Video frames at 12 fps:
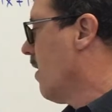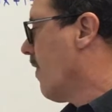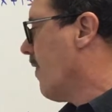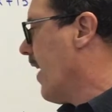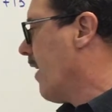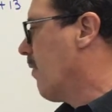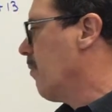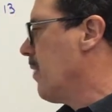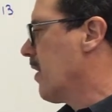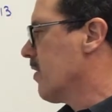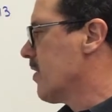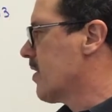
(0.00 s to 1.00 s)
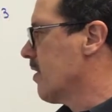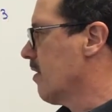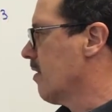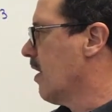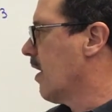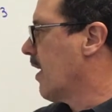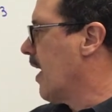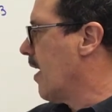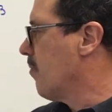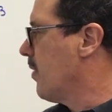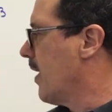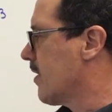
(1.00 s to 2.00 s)
That would be considered a
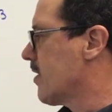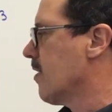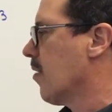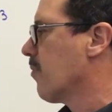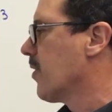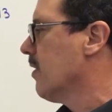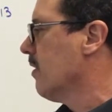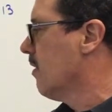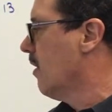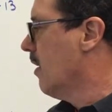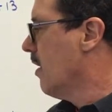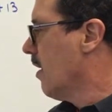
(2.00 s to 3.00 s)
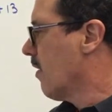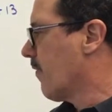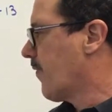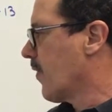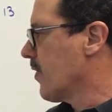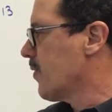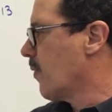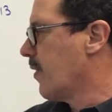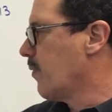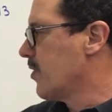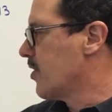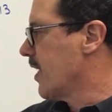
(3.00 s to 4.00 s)
complex number. The first one,
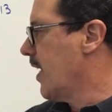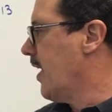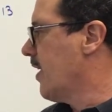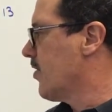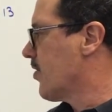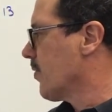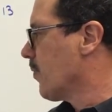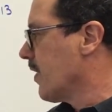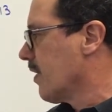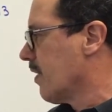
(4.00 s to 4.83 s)
which is a, is your real